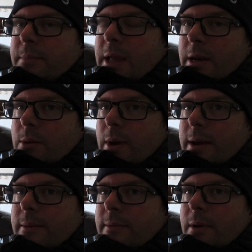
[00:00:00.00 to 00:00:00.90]
Anyway,
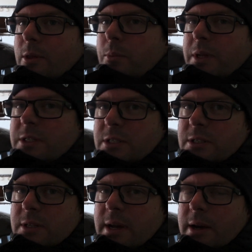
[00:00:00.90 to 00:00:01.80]
other
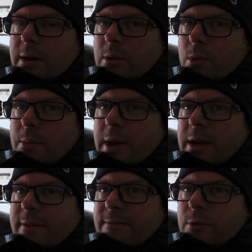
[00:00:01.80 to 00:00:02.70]
places where you might
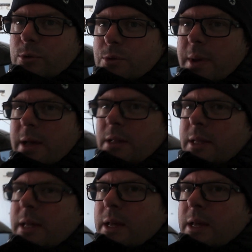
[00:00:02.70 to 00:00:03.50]
get a fuel smell,